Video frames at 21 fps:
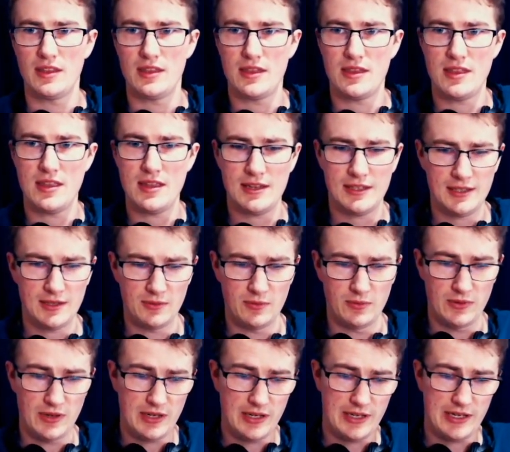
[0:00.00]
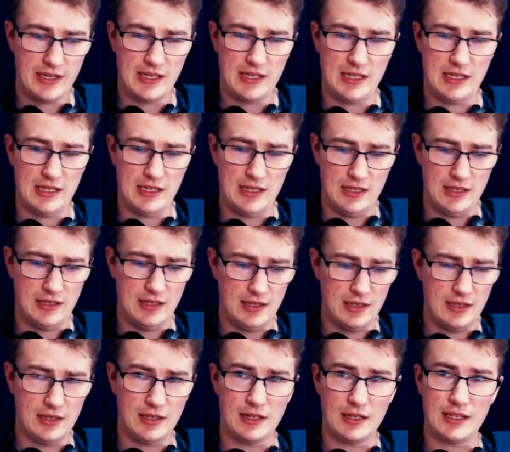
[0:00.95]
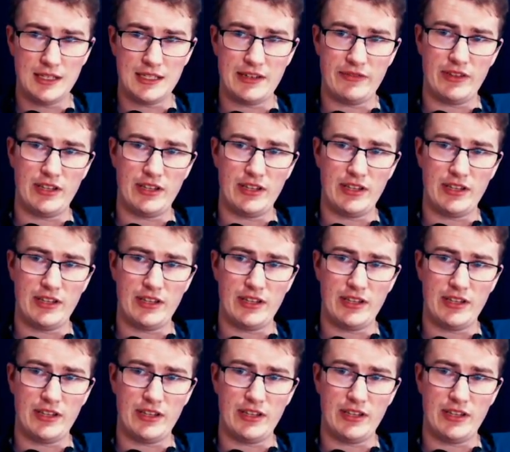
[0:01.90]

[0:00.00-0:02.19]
This one, let's have a